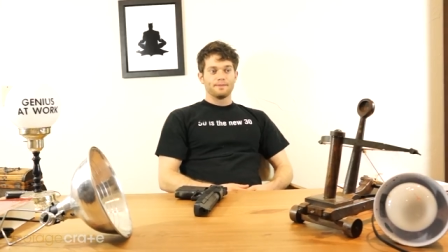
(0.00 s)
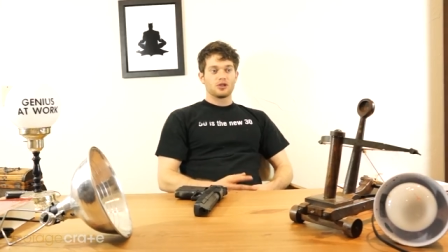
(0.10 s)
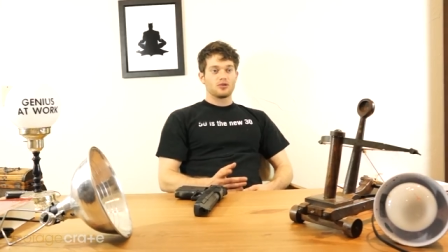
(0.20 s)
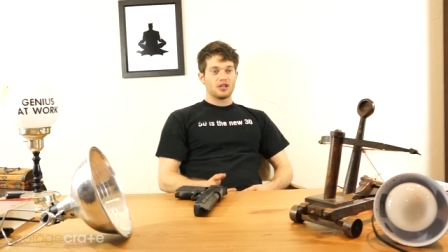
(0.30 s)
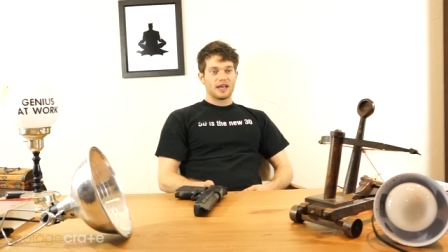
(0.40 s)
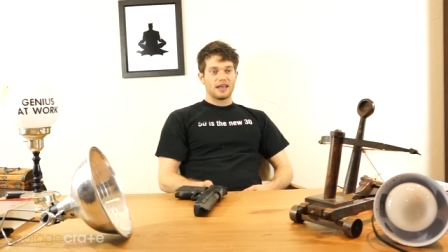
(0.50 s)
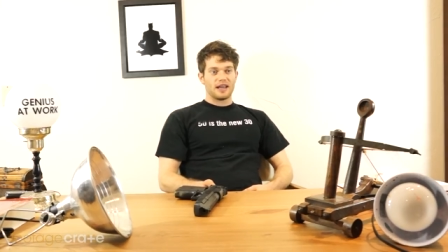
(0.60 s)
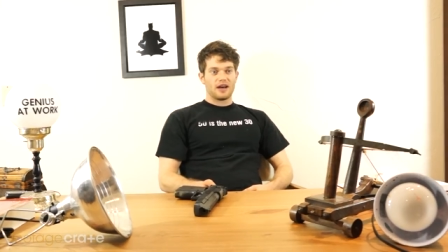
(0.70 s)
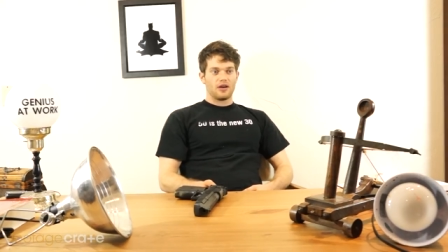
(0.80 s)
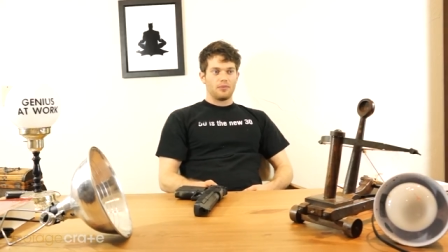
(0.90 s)
So check it
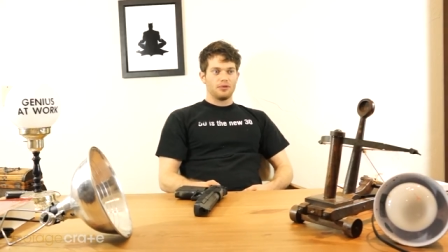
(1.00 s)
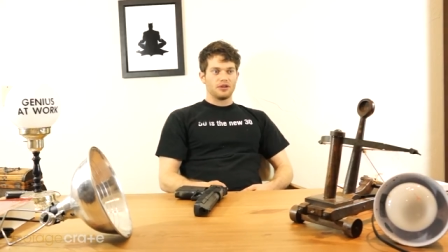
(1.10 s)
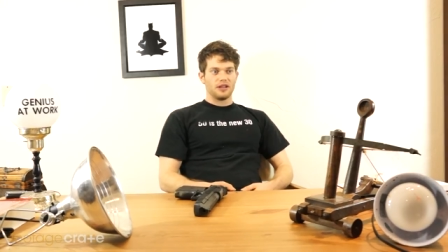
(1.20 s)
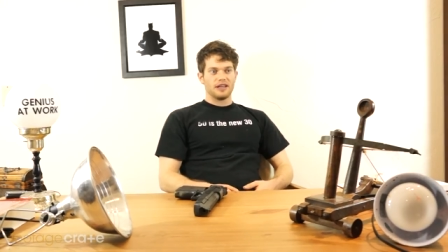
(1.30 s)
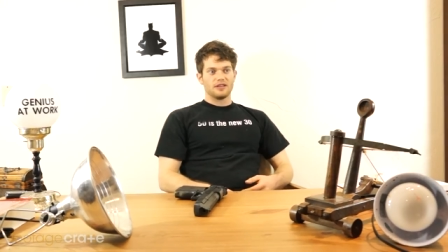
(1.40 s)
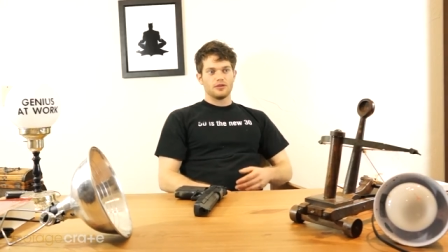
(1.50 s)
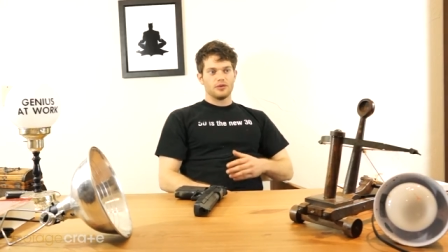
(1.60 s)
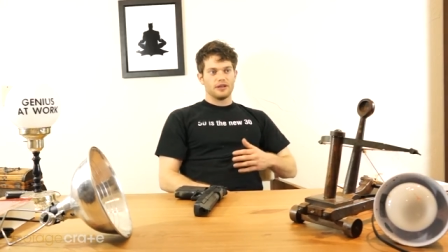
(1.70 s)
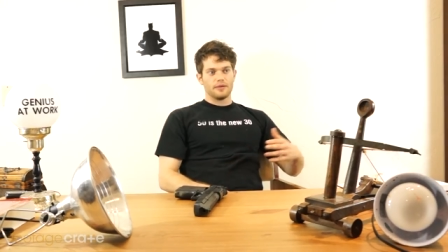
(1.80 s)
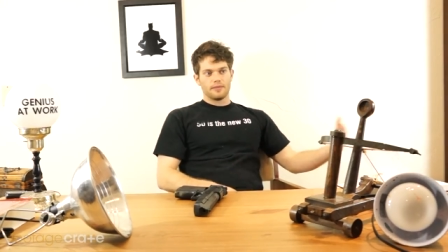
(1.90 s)
out. I'll put a link
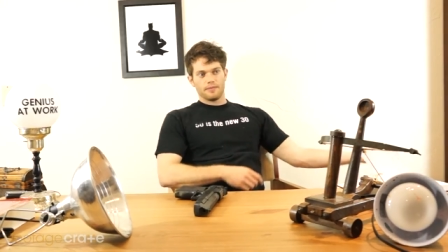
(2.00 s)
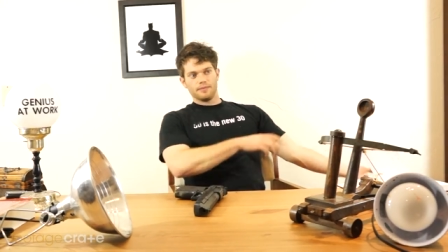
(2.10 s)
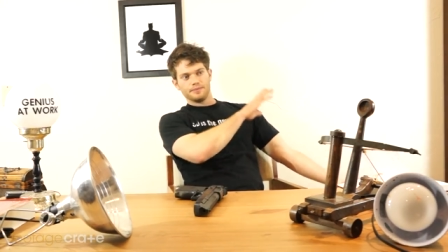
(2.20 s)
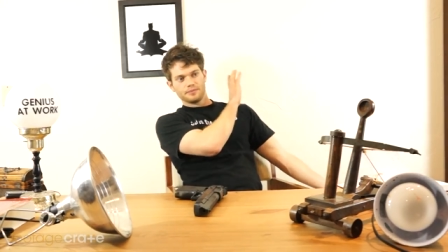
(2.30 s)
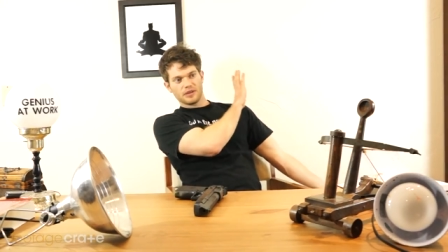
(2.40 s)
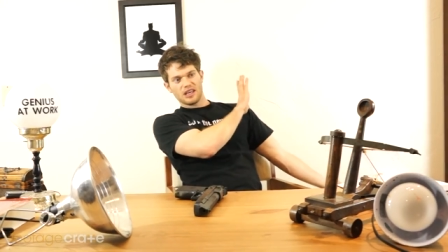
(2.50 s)
to it